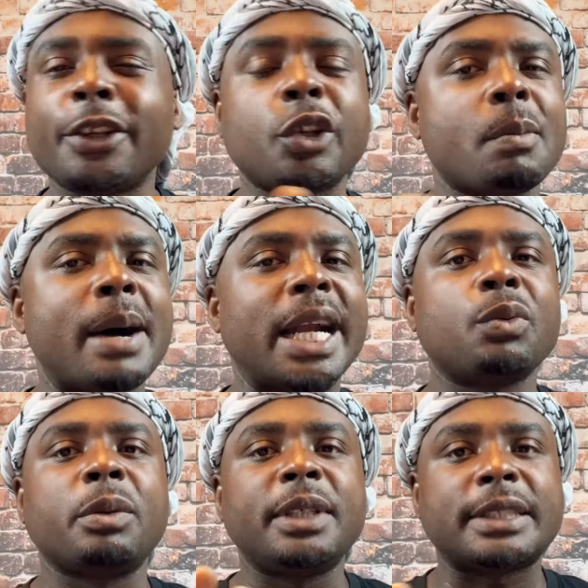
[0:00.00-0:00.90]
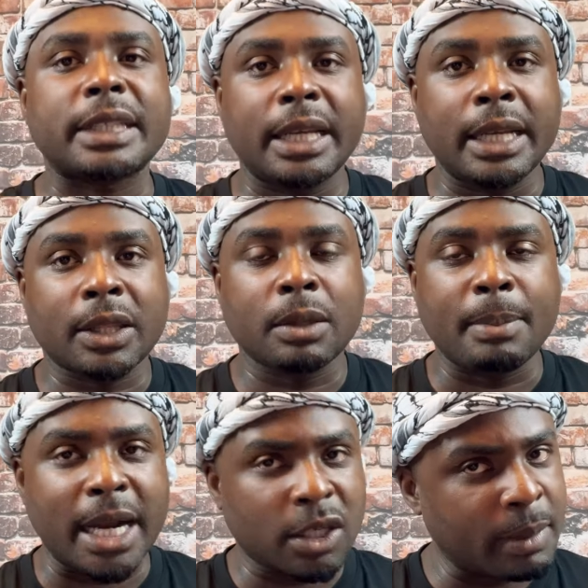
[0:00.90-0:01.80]
nobody would be saying nothing
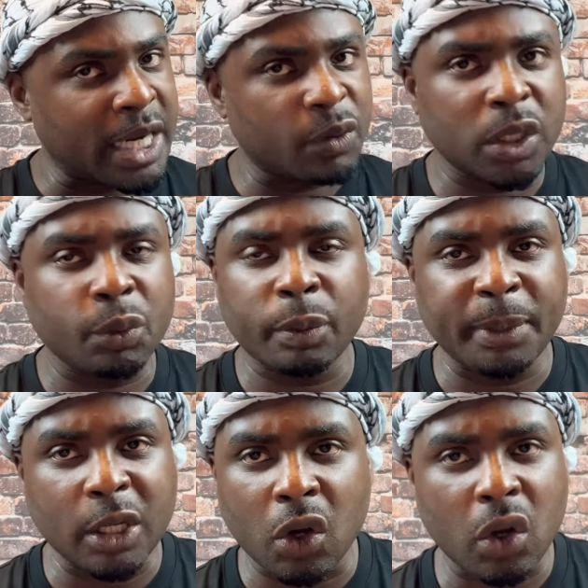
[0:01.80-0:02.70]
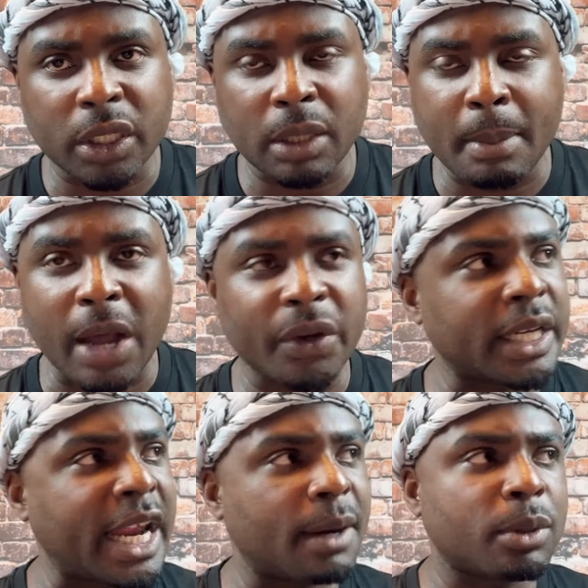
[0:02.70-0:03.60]
about it. Nobody really would be calling them out
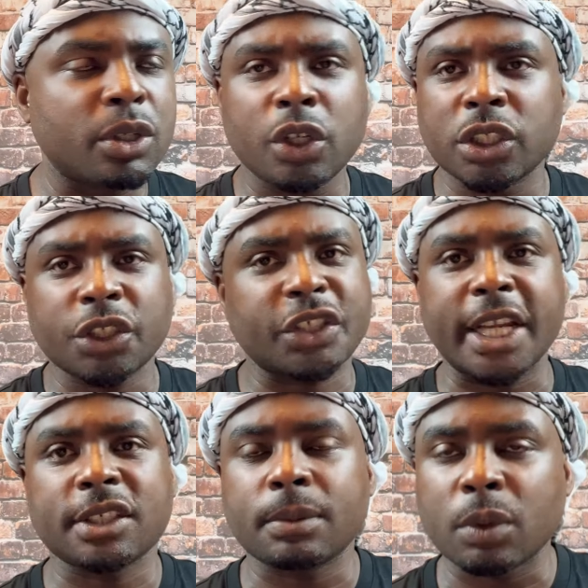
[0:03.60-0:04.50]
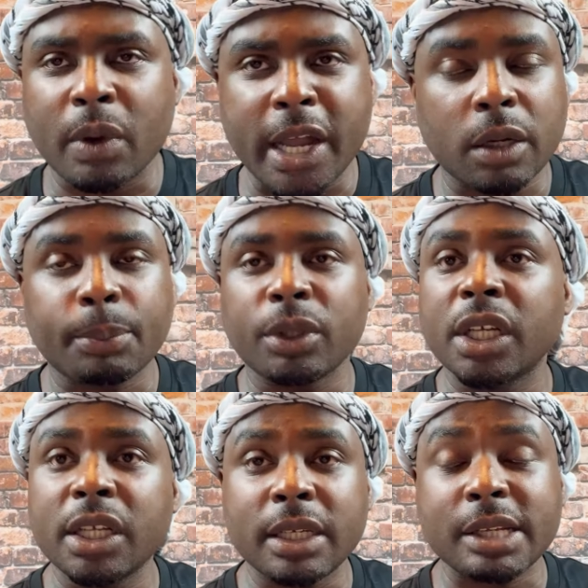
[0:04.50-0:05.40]
in the neighborhoods or chasing them around or pulling
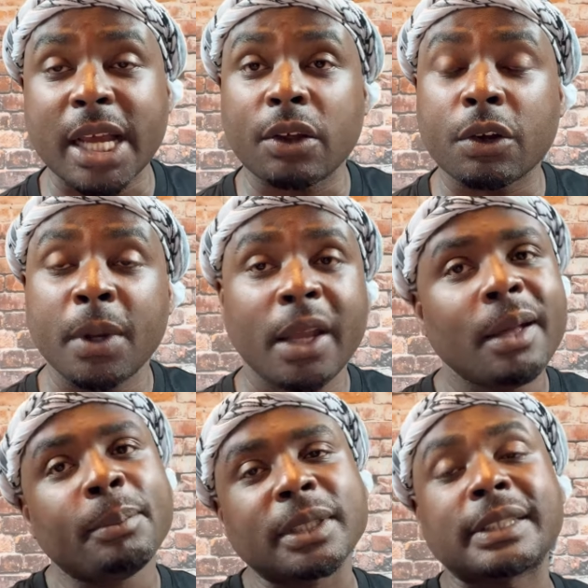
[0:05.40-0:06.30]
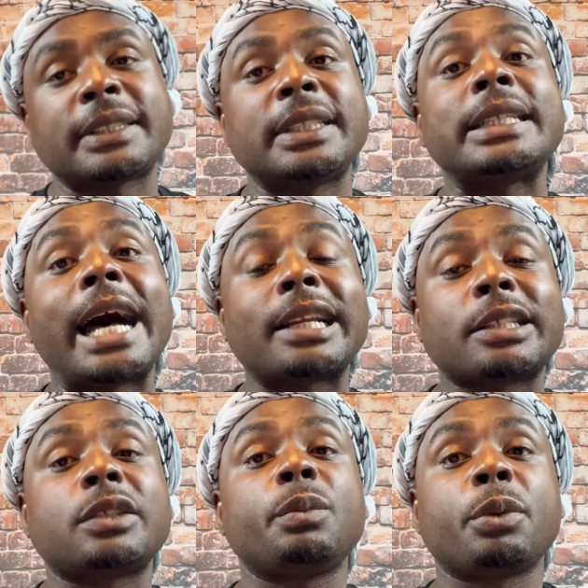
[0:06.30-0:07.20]
guns out on them. But since he's not a
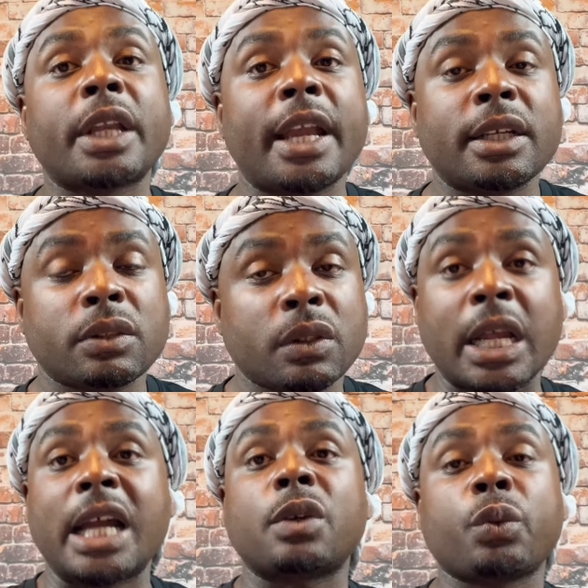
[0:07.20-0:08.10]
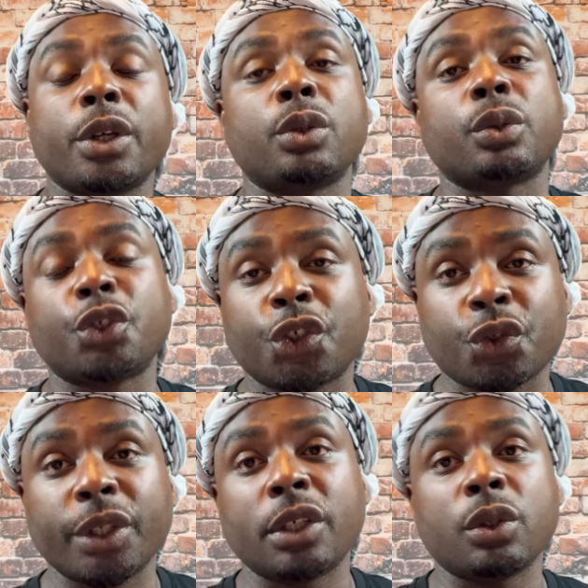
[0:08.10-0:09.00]
super gangster, not a real
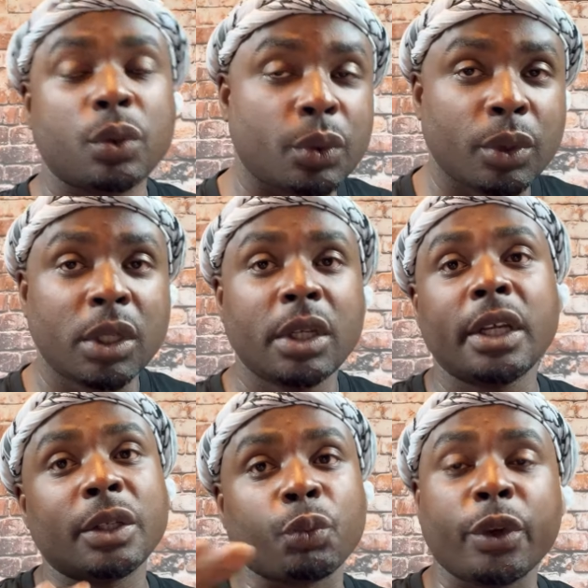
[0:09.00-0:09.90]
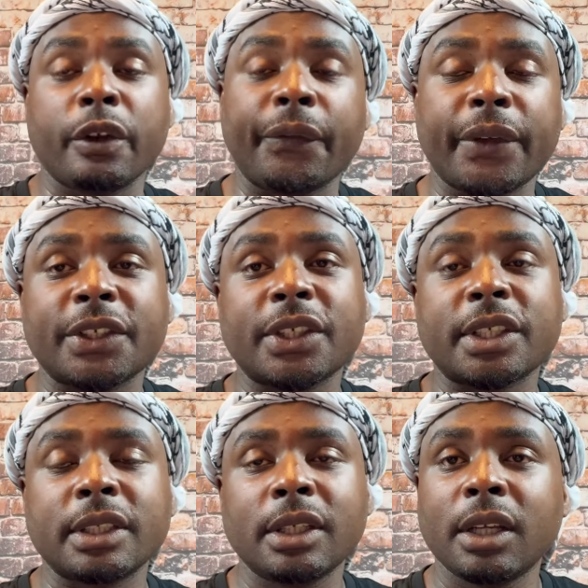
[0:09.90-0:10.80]
street dude, real vicious,